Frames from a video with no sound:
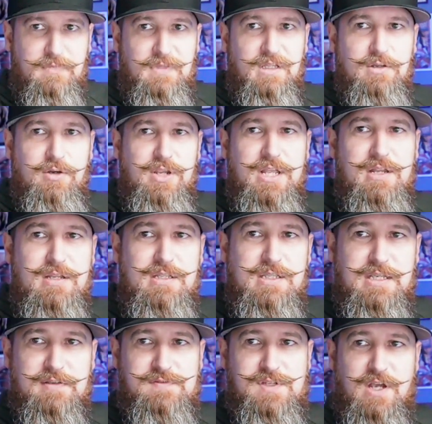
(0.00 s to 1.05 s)
Your hidden
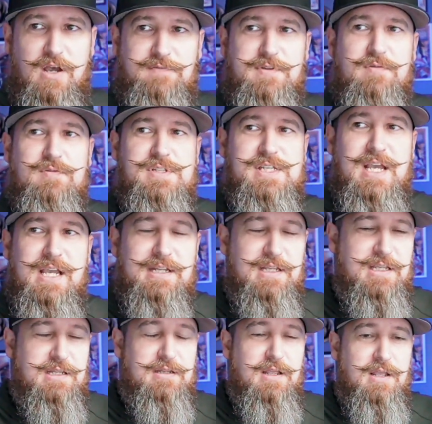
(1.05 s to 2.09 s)
gifts often reside
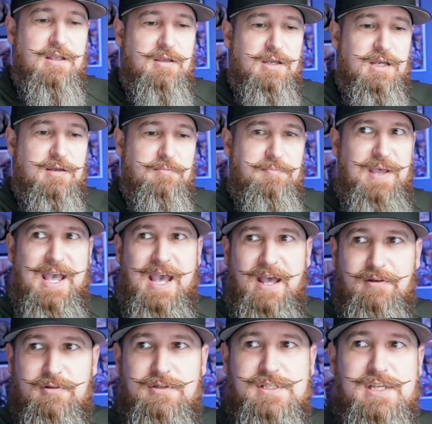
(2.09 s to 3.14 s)
in
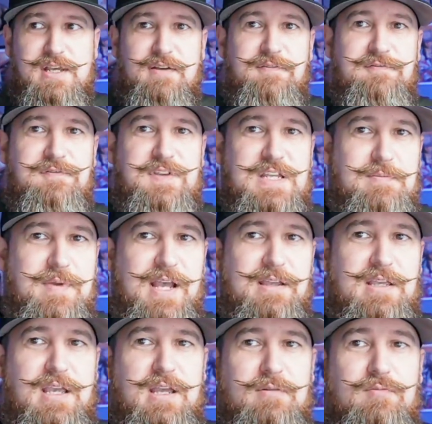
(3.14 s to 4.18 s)
patterns of
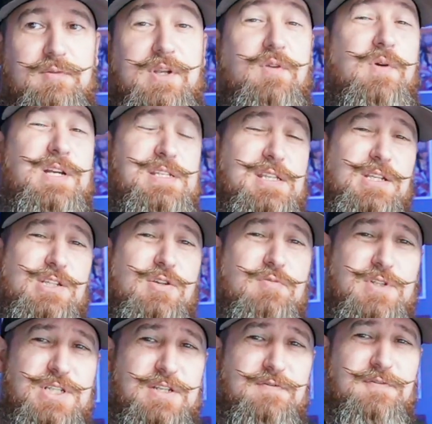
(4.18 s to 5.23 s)
feedback and requests that you
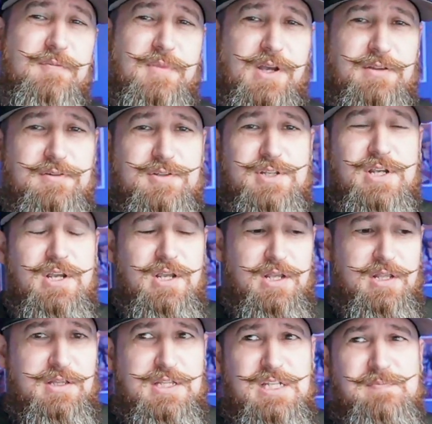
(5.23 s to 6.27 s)
receive from others.
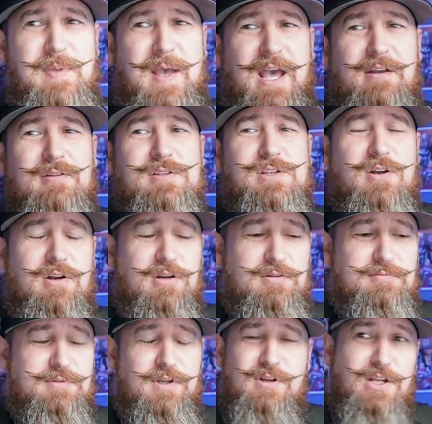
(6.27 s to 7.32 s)
These patterns
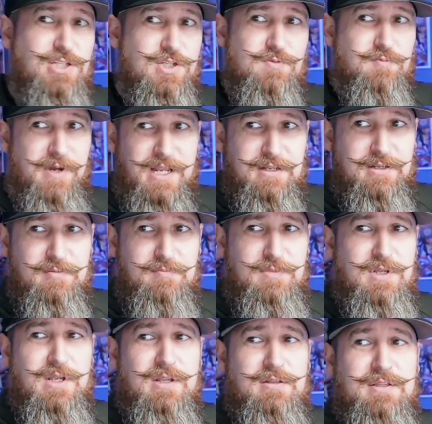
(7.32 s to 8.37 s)
they're not just random,
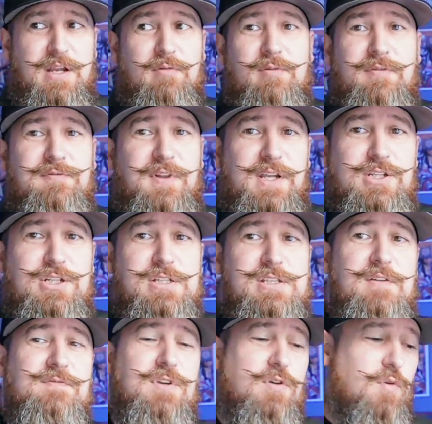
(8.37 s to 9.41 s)
they're reflections
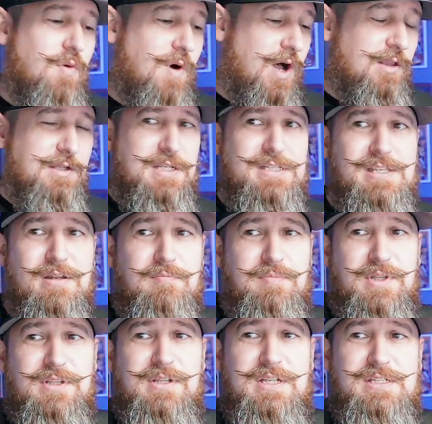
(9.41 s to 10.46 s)
of the qualities and
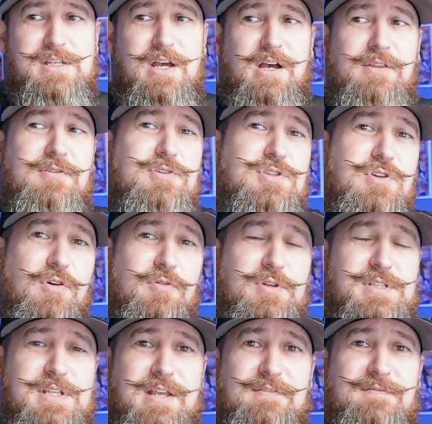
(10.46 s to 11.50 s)
abilities others
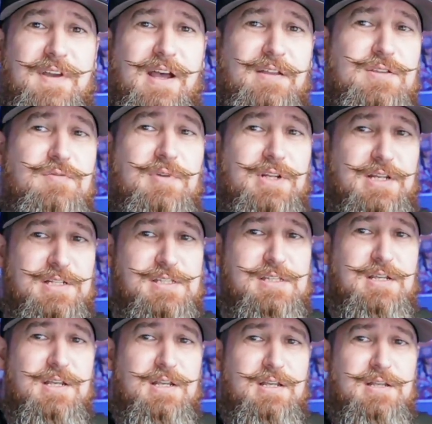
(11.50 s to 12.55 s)
notice and value in us.
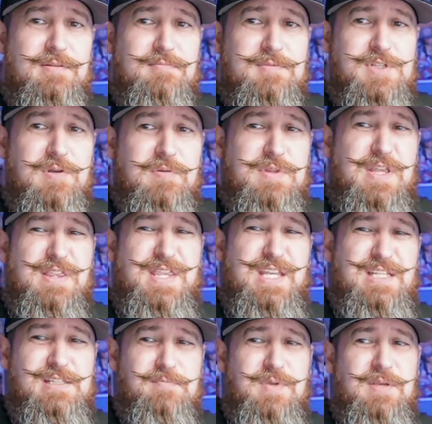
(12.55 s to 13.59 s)
So the
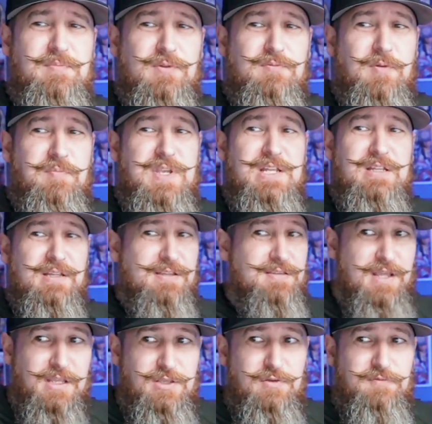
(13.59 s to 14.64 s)
things that people repeatedly thank you